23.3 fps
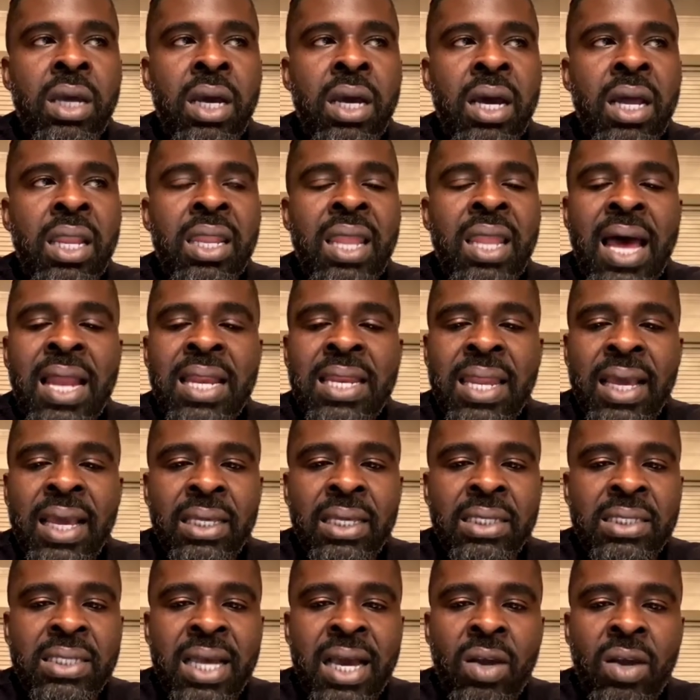a lot of
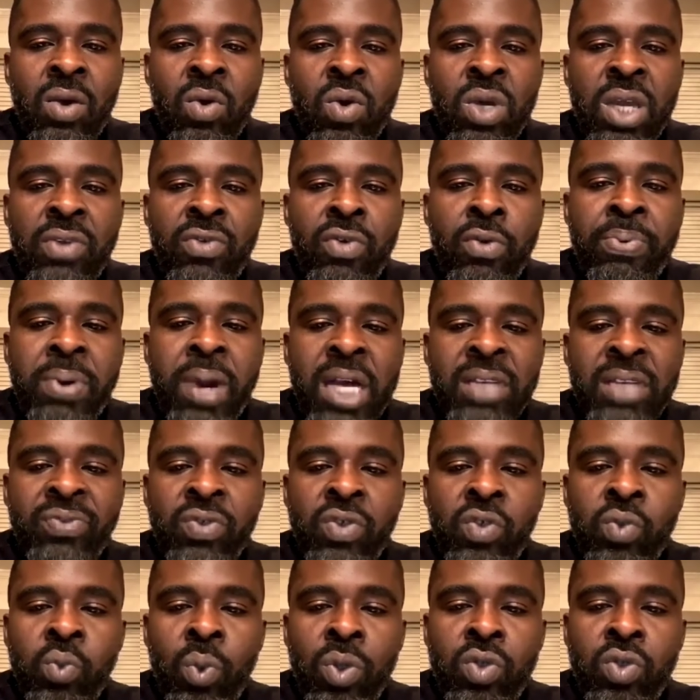niggas not gonna give you props for
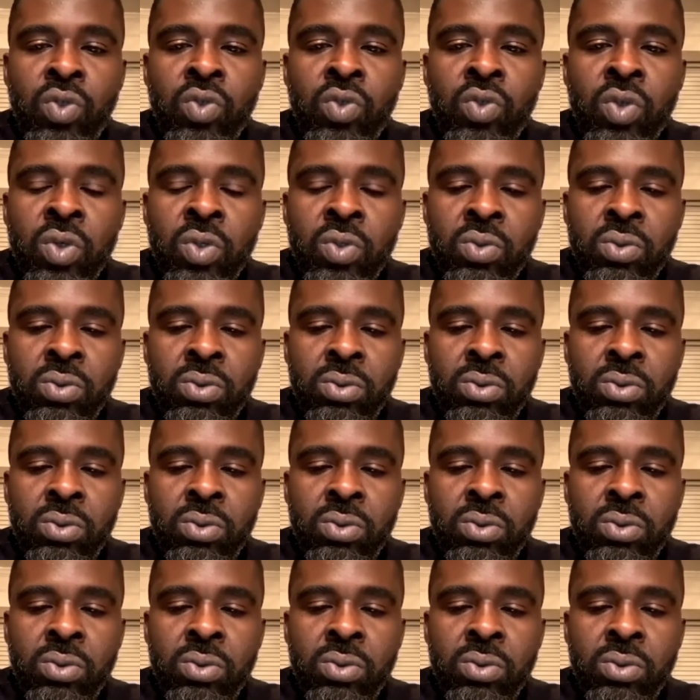what you do.